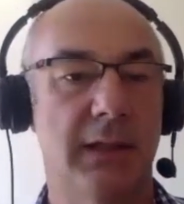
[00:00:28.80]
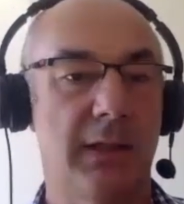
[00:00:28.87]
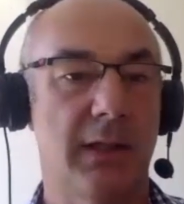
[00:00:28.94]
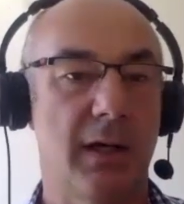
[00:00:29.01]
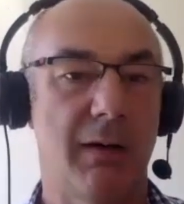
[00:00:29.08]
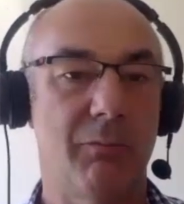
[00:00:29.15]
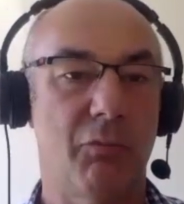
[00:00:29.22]

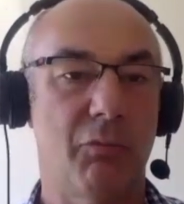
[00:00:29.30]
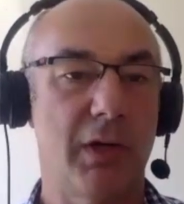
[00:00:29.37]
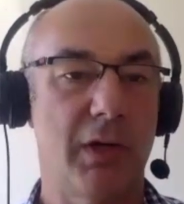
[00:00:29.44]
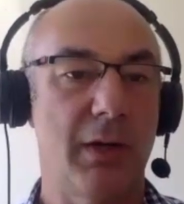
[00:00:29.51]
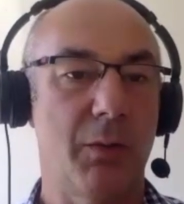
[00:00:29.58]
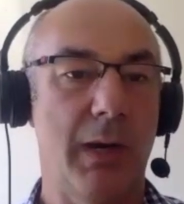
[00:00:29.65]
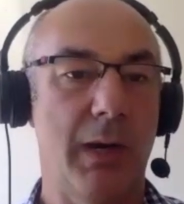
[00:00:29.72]
I'm really
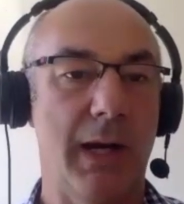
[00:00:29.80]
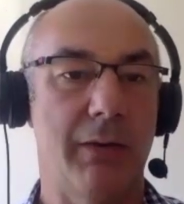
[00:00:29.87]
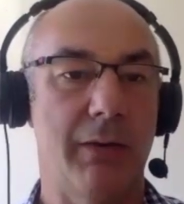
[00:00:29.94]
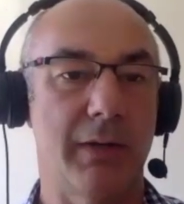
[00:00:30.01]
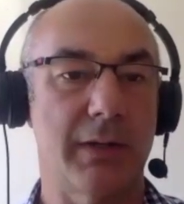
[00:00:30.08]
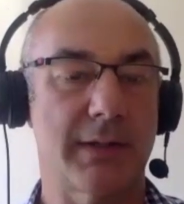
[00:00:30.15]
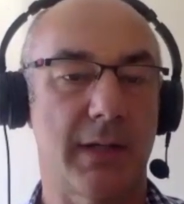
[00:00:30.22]
aware
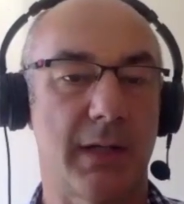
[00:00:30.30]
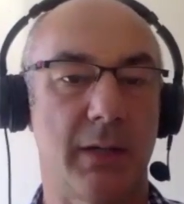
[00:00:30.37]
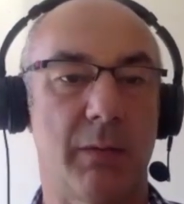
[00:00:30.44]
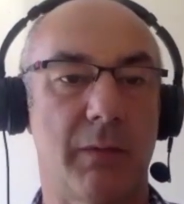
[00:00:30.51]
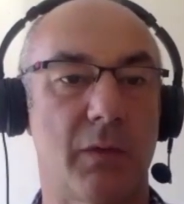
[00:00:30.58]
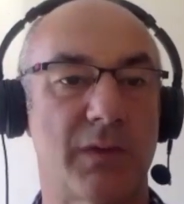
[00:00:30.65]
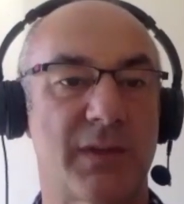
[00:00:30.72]
that we've
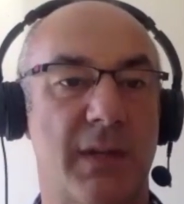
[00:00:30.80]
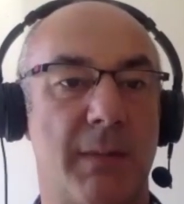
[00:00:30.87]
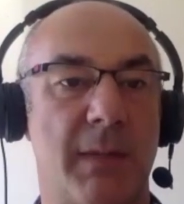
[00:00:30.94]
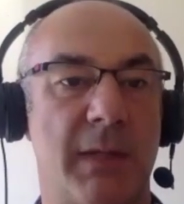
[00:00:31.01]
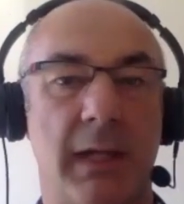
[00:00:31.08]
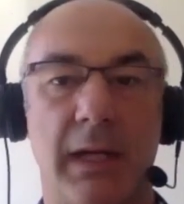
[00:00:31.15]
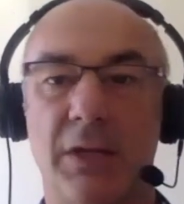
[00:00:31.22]
got some
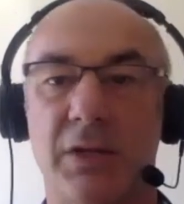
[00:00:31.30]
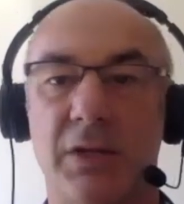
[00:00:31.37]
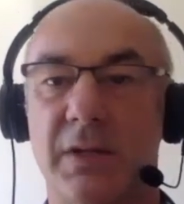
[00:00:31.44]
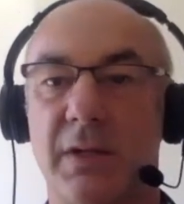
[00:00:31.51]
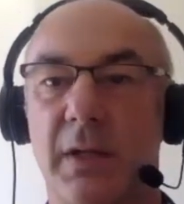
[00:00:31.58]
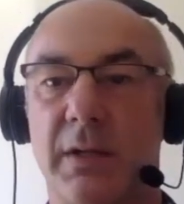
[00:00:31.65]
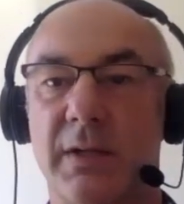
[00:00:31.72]
Engage
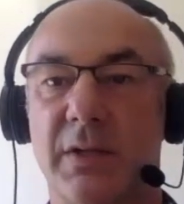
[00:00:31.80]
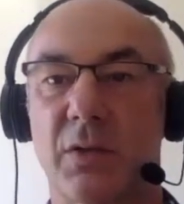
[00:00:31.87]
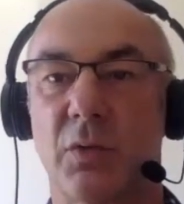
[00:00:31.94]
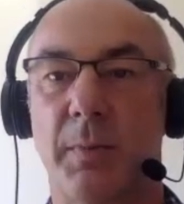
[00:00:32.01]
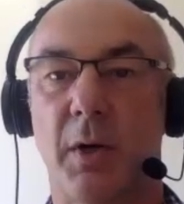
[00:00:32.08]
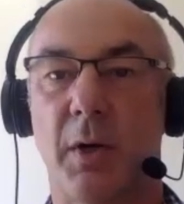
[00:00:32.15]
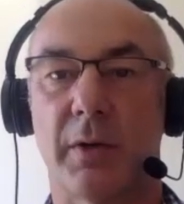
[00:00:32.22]
school
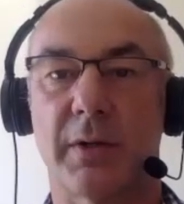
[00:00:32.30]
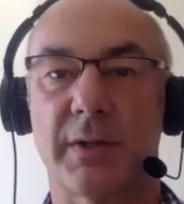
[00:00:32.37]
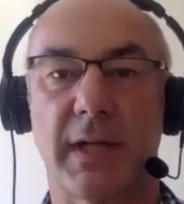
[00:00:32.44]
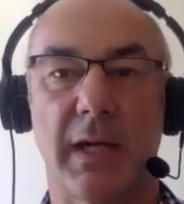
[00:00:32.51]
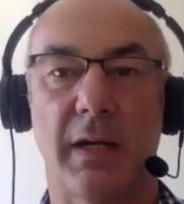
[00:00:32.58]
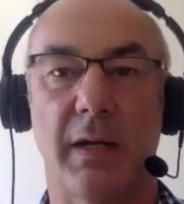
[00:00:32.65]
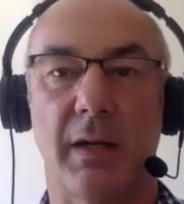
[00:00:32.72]
partners
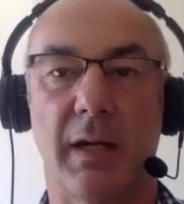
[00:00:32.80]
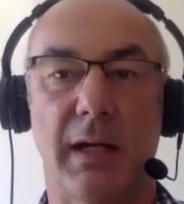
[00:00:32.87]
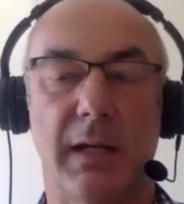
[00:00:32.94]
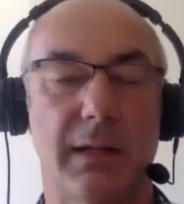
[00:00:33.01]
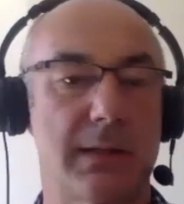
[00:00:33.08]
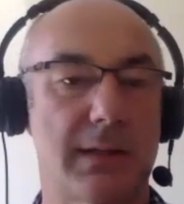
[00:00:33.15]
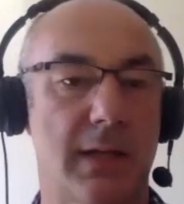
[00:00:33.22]
here
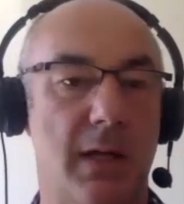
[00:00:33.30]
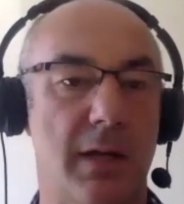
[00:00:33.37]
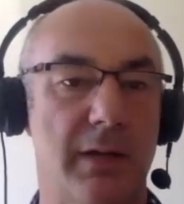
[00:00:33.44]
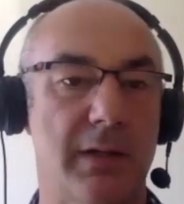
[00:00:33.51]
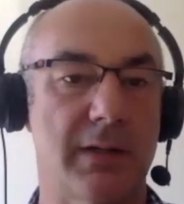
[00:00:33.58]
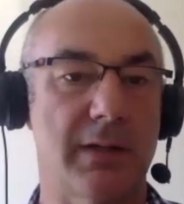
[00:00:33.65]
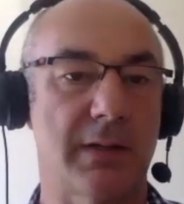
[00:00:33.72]
and
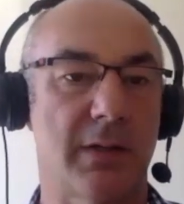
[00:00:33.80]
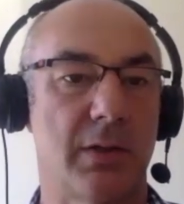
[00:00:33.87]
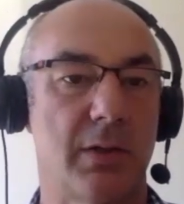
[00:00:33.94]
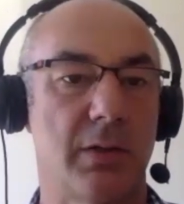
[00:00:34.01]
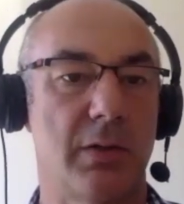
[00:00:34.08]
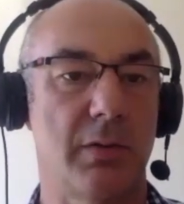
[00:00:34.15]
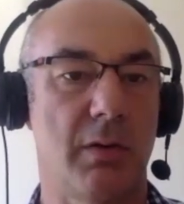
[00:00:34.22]
others
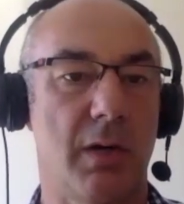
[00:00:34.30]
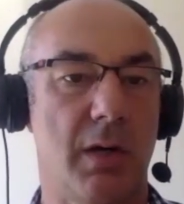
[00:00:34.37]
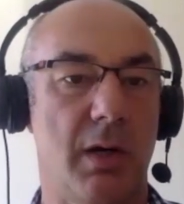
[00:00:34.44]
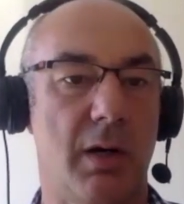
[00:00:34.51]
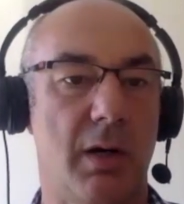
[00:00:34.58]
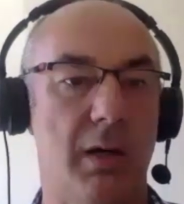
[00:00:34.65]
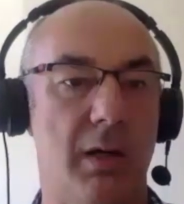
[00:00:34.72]
who
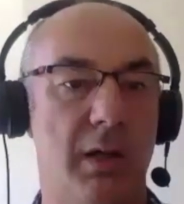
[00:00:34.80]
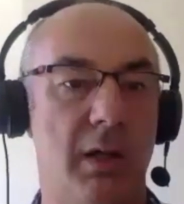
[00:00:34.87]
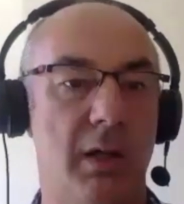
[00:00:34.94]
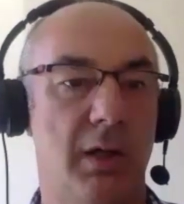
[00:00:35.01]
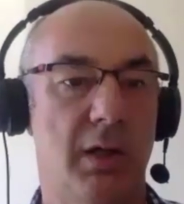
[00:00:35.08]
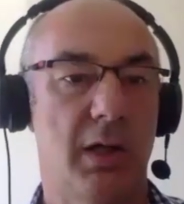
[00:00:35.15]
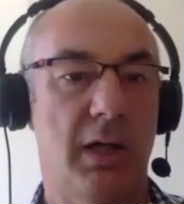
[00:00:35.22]
are
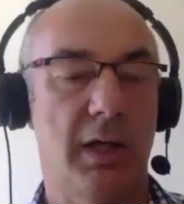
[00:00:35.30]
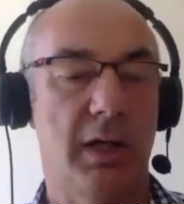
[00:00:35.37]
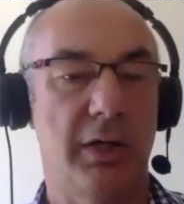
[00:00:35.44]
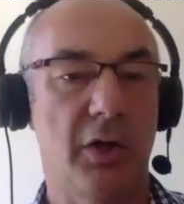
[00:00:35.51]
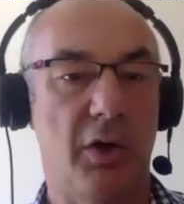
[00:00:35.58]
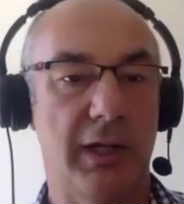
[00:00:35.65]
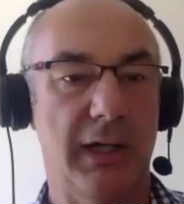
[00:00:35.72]

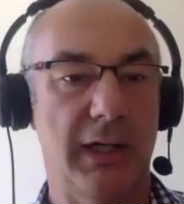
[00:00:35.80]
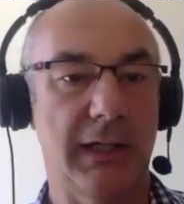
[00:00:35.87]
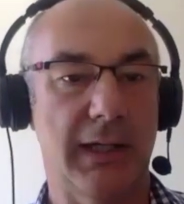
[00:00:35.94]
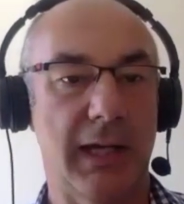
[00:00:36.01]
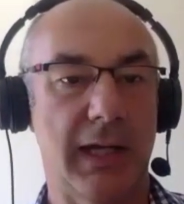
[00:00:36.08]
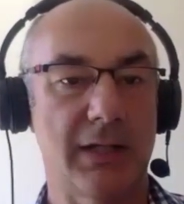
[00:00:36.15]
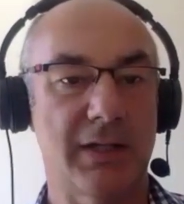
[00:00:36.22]
not in
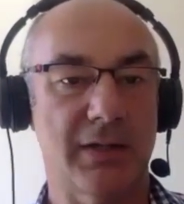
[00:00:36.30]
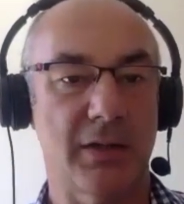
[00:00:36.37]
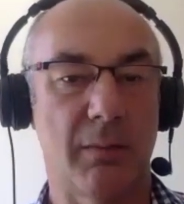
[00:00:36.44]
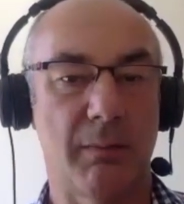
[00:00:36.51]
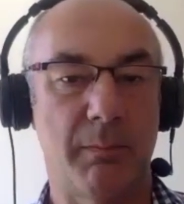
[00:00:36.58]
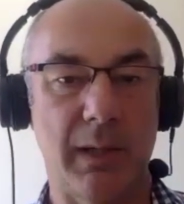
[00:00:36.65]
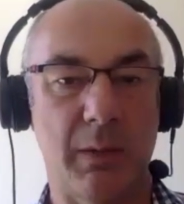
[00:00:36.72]
Engage, so
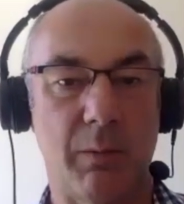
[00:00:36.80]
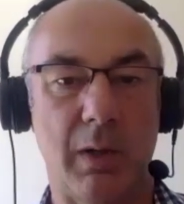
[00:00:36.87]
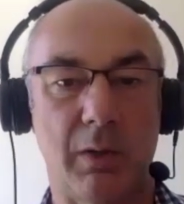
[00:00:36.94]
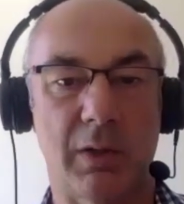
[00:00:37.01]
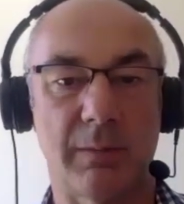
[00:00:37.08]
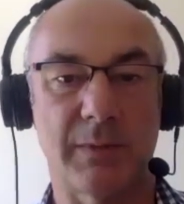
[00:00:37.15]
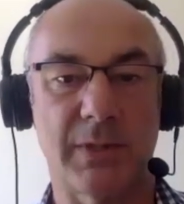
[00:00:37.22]
a big
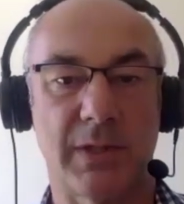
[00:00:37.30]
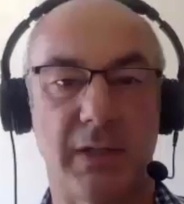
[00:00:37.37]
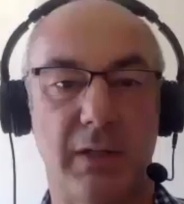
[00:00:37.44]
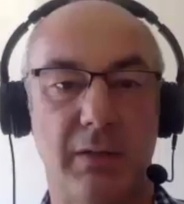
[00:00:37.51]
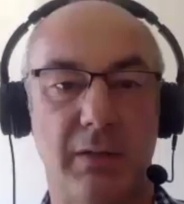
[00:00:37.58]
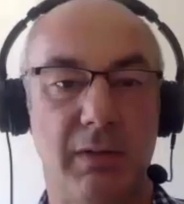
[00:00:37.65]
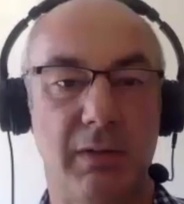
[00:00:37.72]
welcome to
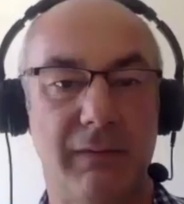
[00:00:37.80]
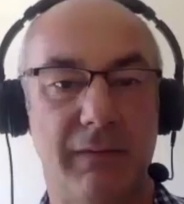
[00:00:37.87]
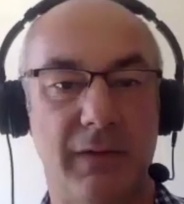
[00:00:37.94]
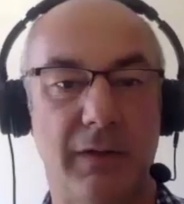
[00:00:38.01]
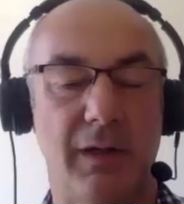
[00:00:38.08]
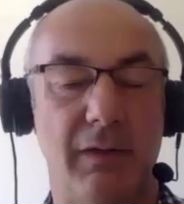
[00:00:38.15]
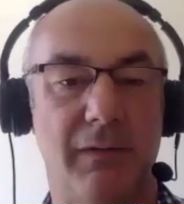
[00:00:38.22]
you. If
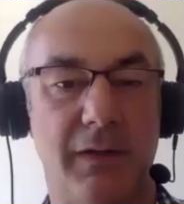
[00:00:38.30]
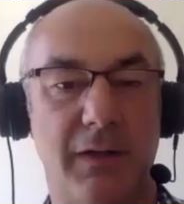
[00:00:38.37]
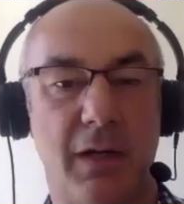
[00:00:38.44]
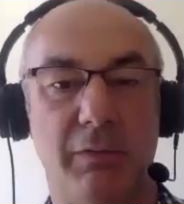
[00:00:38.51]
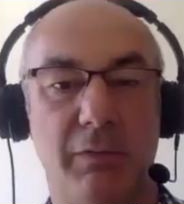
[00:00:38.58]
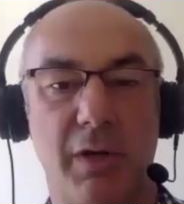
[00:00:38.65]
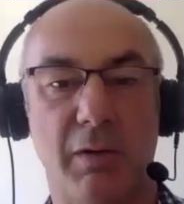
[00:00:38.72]
you
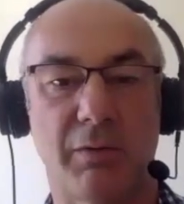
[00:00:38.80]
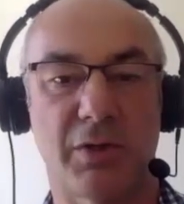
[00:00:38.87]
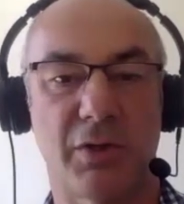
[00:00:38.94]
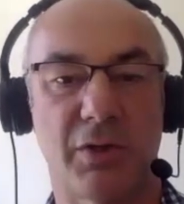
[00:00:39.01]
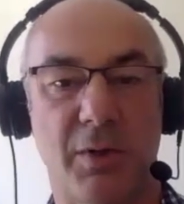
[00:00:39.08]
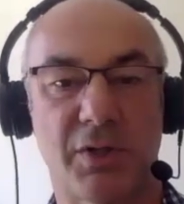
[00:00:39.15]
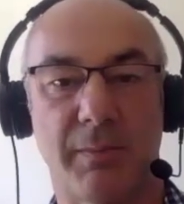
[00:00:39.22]
don't know too
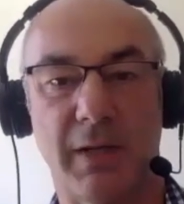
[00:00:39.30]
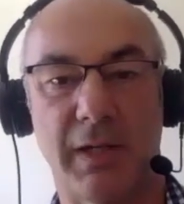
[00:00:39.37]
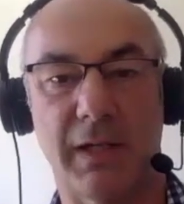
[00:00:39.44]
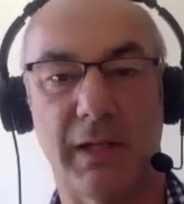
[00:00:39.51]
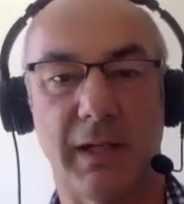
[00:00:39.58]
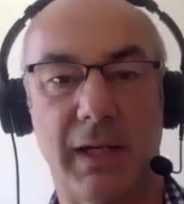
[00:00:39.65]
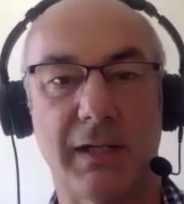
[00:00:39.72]
much about
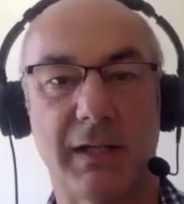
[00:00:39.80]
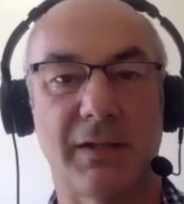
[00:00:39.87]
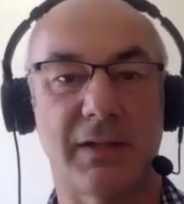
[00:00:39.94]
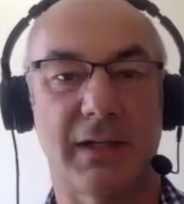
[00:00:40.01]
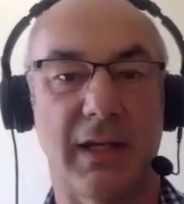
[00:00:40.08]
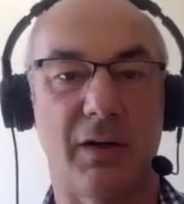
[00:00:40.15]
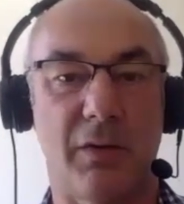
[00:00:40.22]
Engage,
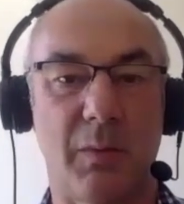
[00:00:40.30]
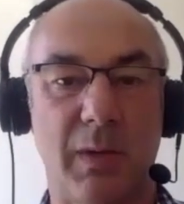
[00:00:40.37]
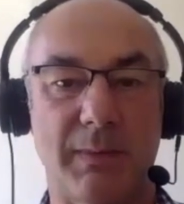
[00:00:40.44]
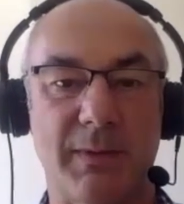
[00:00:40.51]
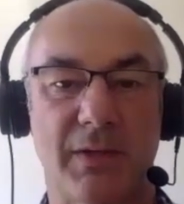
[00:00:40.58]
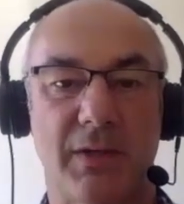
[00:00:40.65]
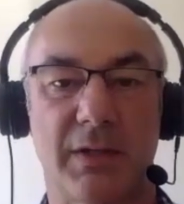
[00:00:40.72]
get on the
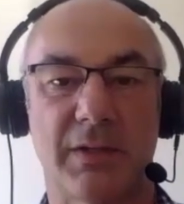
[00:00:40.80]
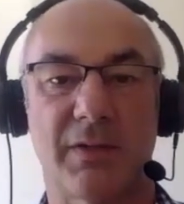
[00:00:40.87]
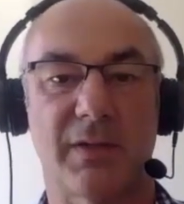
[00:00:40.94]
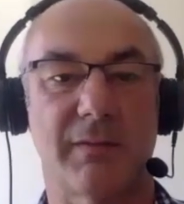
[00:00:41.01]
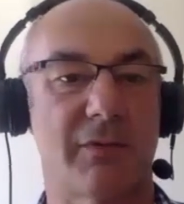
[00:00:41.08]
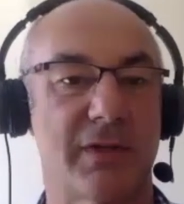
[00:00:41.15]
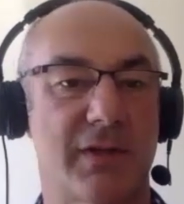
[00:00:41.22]
website, do
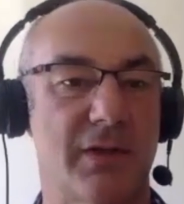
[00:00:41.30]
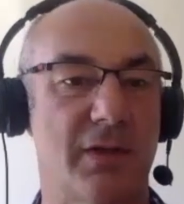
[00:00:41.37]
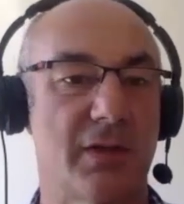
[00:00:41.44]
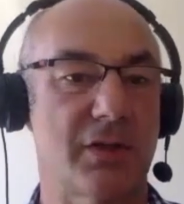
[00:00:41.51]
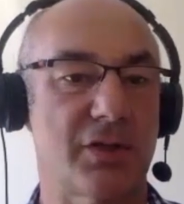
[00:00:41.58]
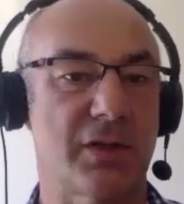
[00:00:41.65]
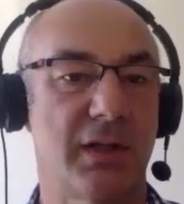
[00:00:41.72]
some
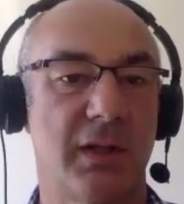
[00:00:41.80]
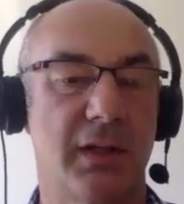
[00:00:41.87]
research.